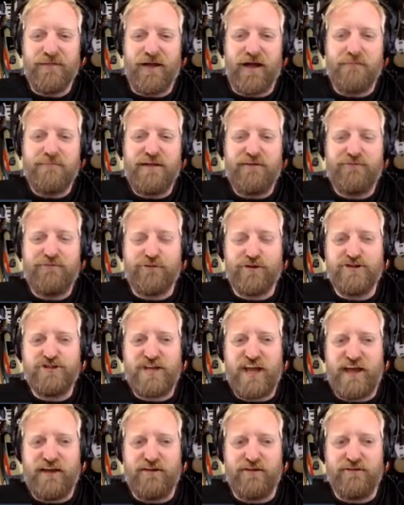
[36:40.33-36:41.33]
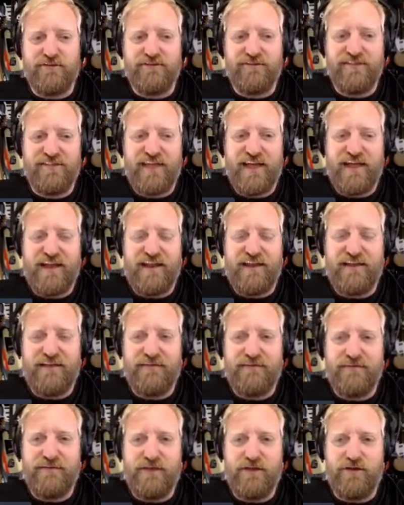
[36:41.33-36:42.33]
I mean, for channels that,
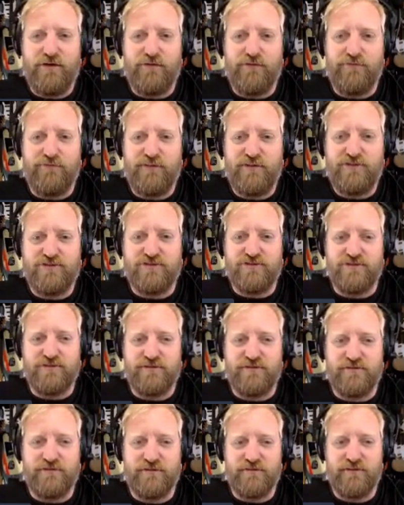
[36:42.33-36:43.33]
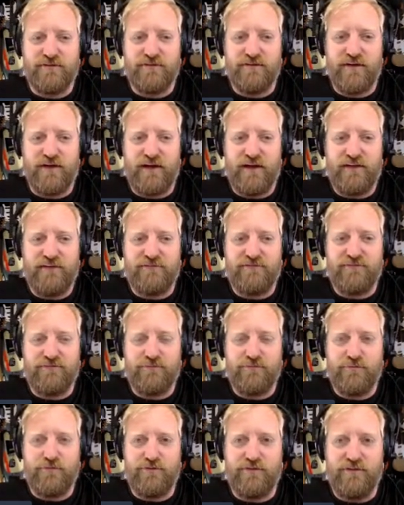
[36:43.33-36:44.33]
you know, feature guys
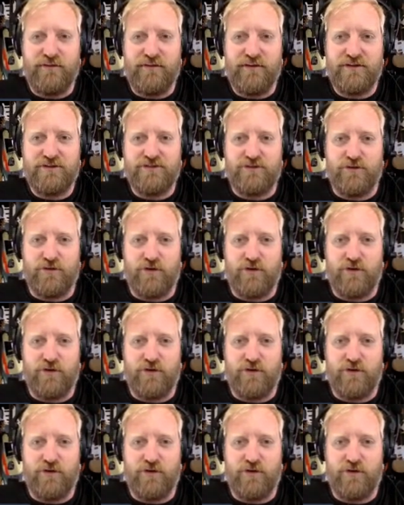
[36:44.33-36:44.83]
with the initial